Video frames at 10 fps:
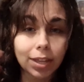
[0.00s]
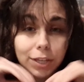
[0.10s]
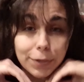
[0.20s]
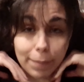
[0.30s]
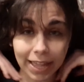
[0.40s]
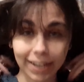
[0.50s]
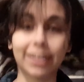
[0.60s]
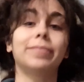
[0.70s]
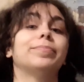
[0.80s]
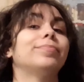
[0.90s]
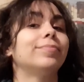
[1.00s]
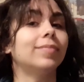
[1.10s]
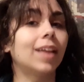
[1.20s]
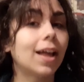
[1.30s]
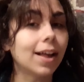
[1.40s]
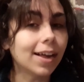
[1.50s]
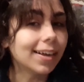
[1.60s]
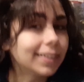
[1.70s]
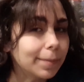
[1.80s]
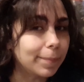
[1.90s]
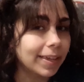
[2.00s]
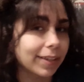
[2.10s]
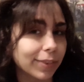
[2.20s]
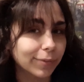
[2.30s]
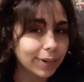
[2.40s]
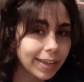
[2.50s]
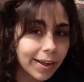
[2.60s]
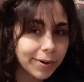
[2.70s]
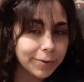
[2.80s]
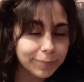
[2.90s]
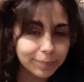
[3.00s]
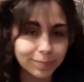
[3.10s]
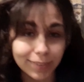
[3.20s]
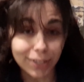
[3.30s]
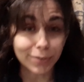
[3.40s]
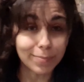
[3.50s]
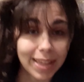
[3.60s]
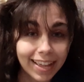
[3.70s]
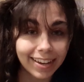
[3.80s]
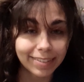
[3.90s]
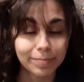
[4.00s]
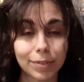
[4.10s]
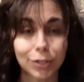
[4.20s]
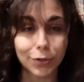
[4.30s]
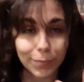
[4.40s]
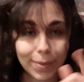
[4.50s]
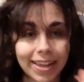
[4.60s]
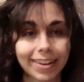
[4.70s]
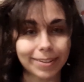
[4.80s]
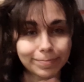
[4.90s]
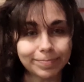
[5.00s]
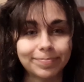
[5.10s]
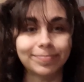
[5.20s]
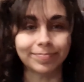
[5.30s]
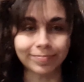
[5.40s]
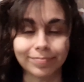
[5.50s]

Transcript: you made it. The big 3 0. You made it. You made it. Mm hmm